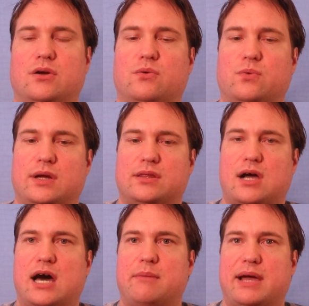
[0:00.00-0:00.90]
with
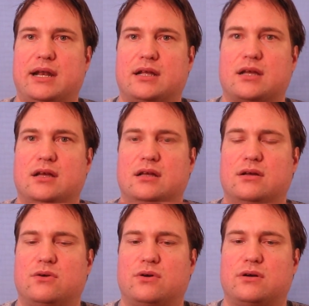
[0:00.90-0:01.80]
automatic
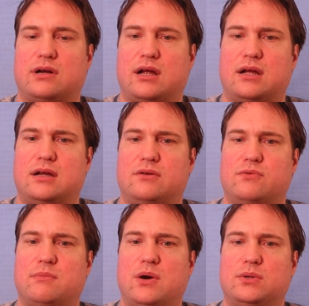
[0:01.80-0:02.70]
or
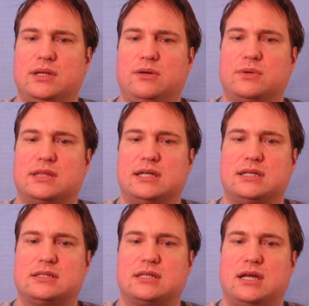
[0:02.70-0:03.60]
remotely with
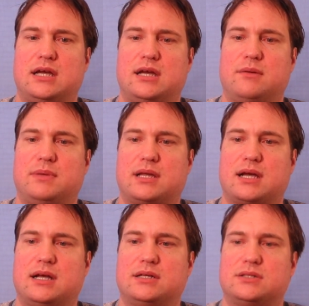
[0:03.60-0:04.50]
this,
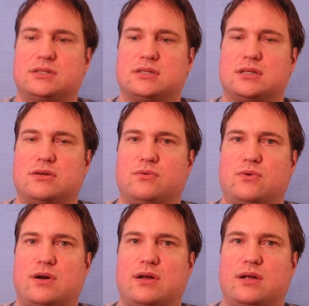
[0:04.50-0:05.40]
because
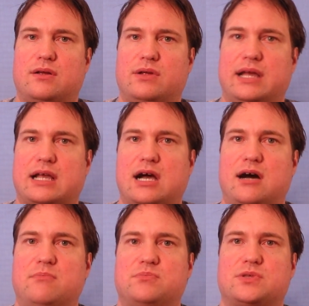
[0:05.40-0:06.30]
it
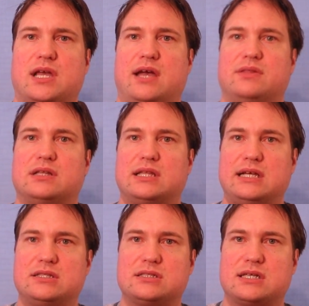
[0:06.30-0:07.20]
comes and the
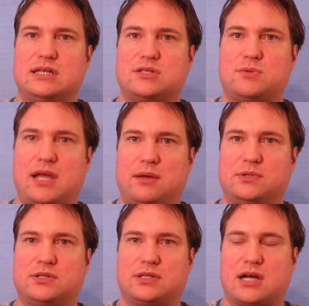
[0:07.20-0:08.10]
lens is
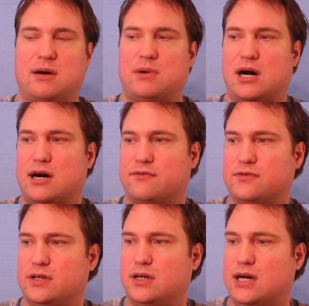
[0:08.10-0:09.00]
able to come off.
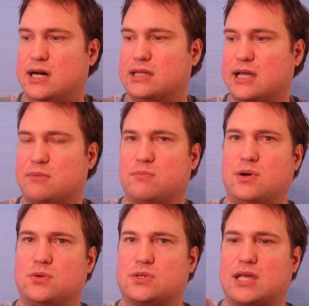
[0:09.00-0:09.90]
Unlike
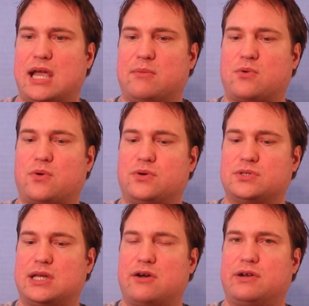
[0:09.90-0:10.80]
most
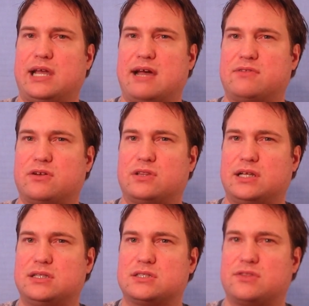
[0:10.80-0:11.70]
camcorders, they already have their
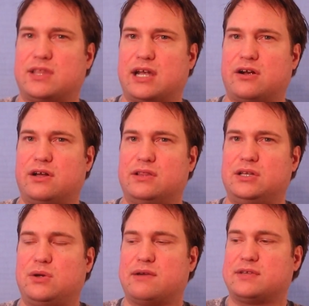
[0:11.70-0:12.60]
lens there, and
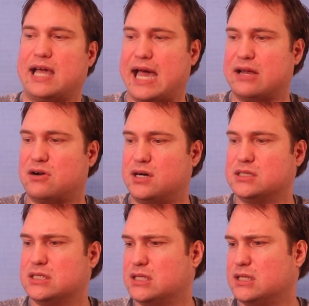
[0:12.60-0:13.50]
then you have to add
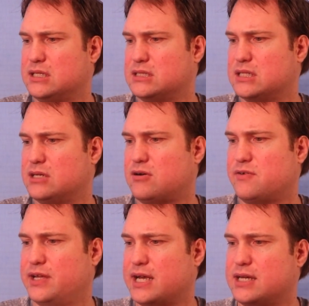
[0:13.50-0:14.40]
on to the lens that it
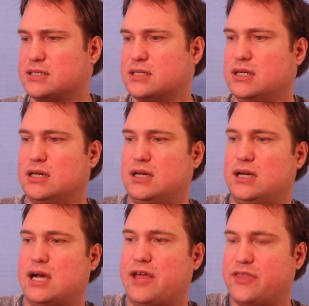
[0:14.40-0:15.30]
already has,
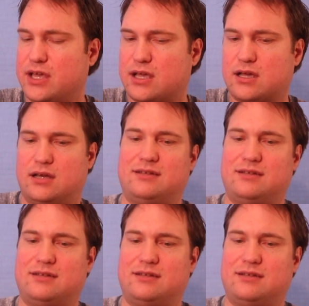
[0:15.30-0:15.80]
I think.